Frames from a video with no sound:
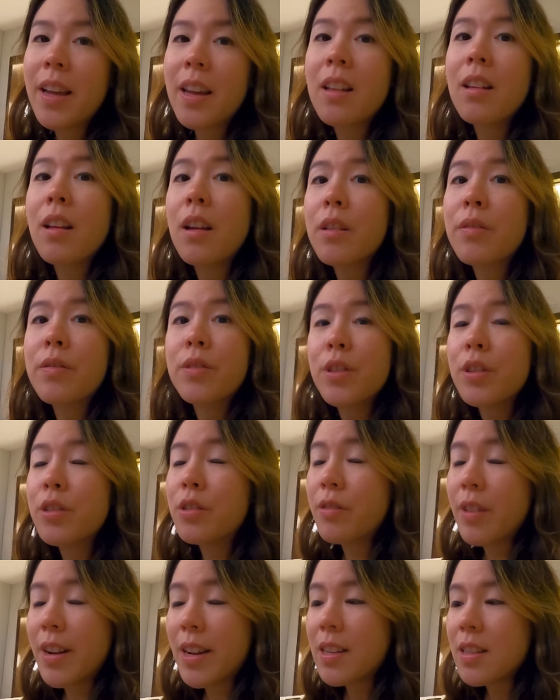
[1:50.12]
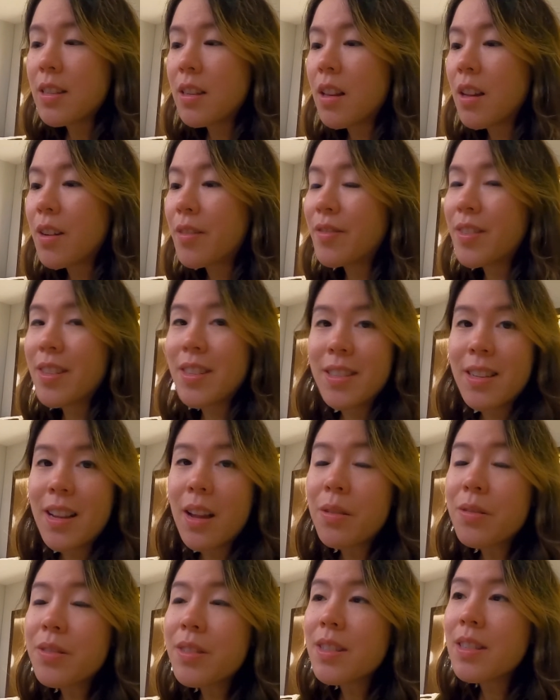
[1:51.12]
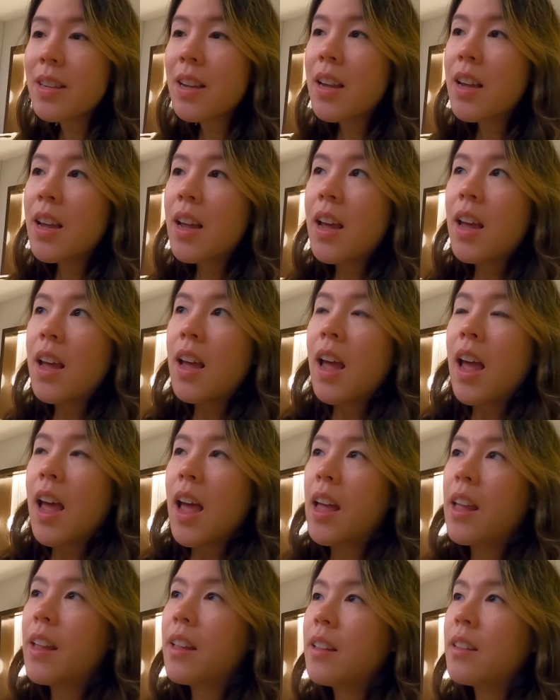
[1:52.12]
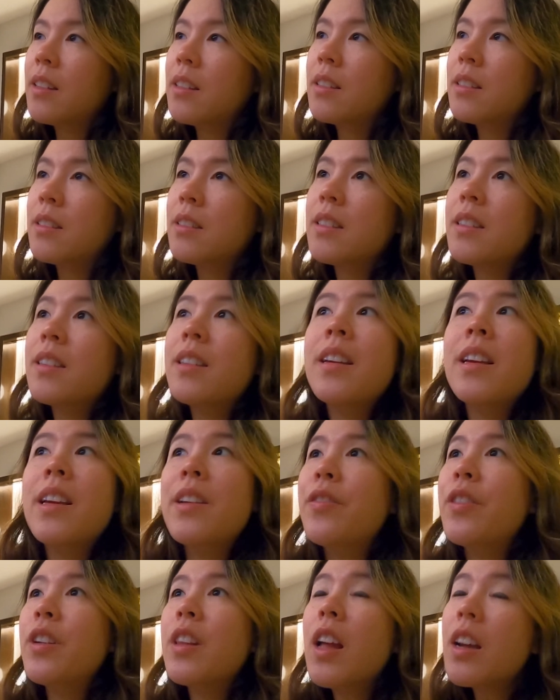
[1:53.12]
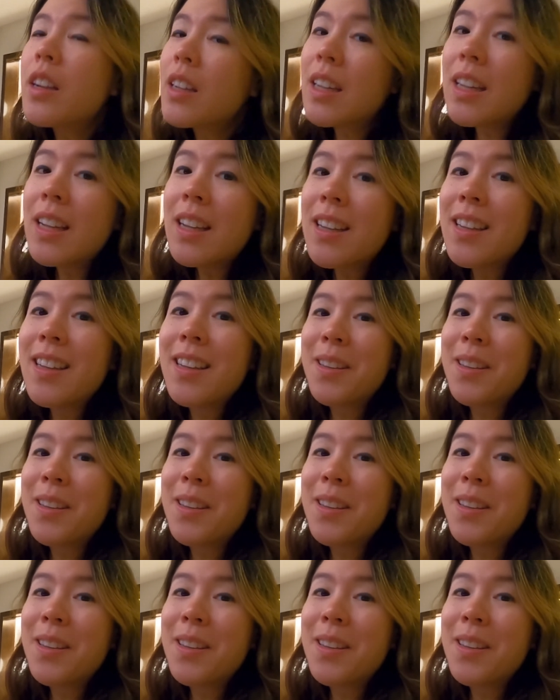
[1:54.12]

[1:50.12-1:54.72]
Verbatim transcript: get a lot of good rates, a lot of discounts. And if you're lucky,